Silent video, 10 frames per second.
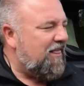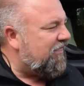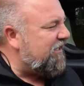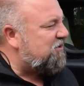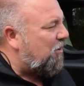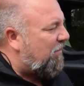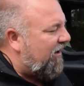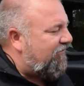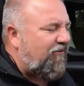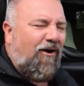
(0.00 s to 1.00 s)
These are
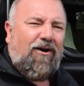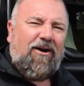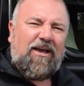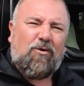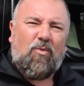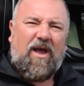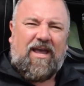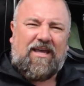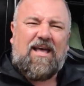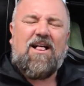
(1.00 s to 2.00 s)
by far and
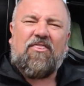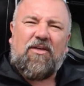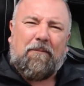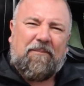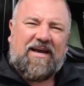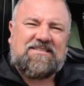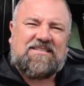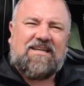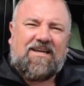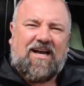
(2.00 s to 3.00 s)
away the best
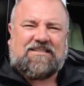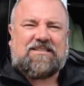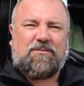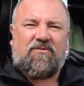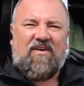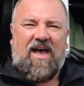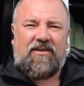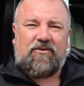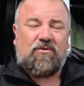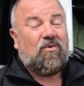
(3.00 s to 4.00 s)
customer value.